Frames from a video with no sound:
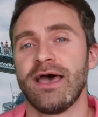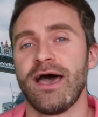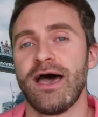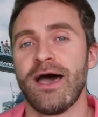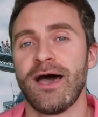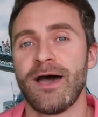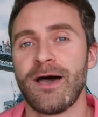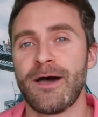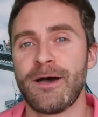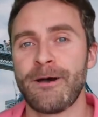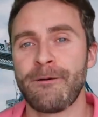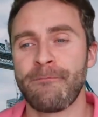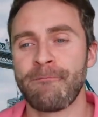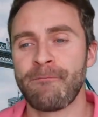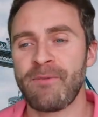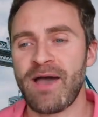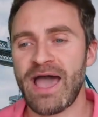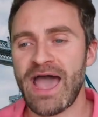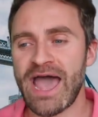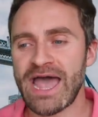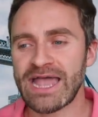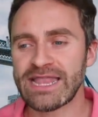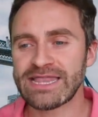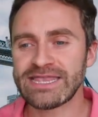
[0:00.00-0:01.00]

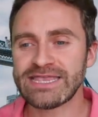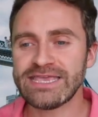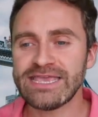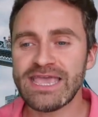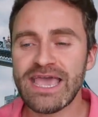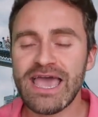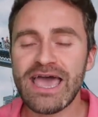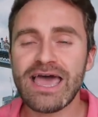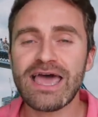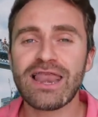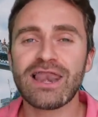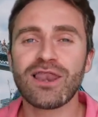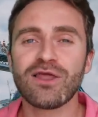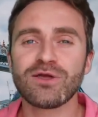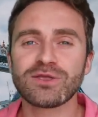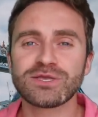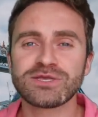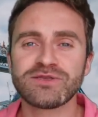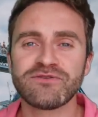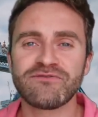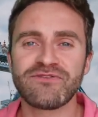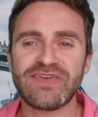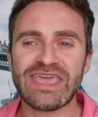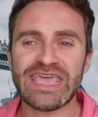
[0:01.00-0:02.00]
and yeah,
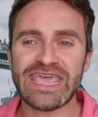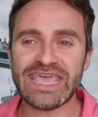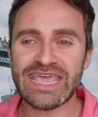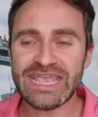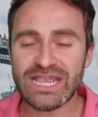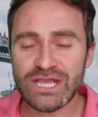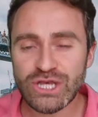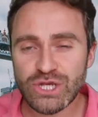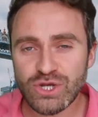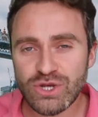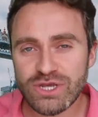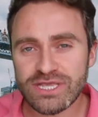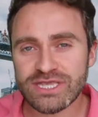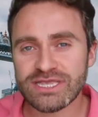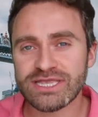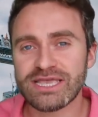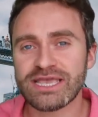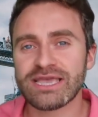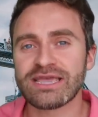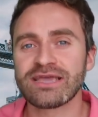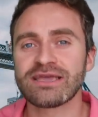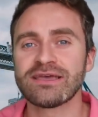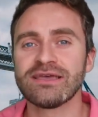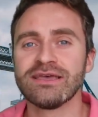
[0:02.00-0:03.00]
lots of
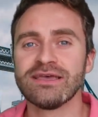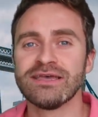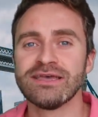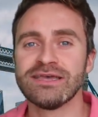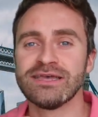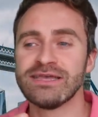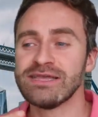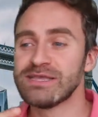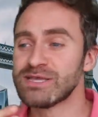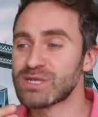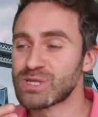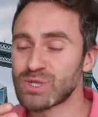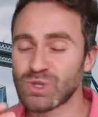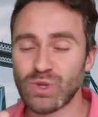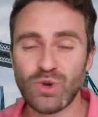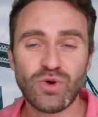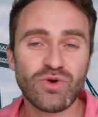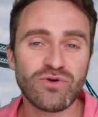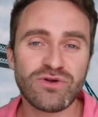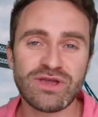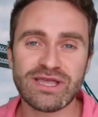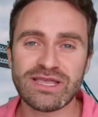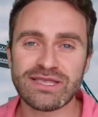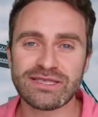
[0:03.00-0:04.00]
interesting
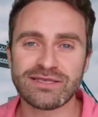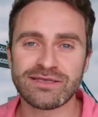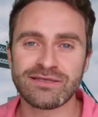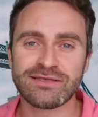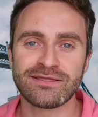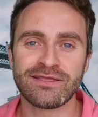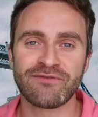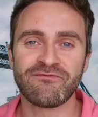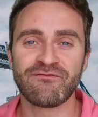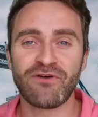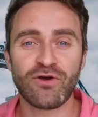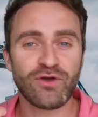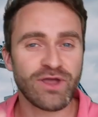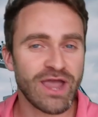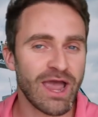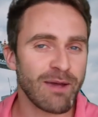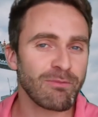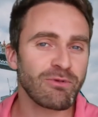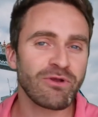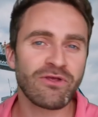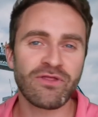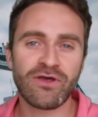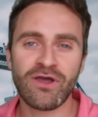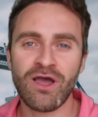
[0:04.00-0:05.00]
stories and
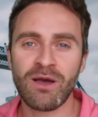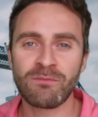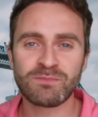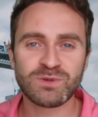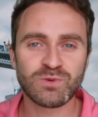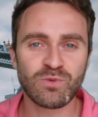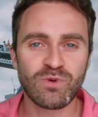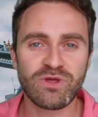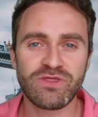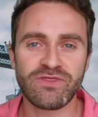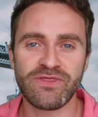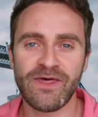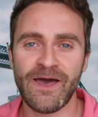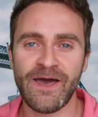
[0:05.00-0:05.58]
vocabulary that comes with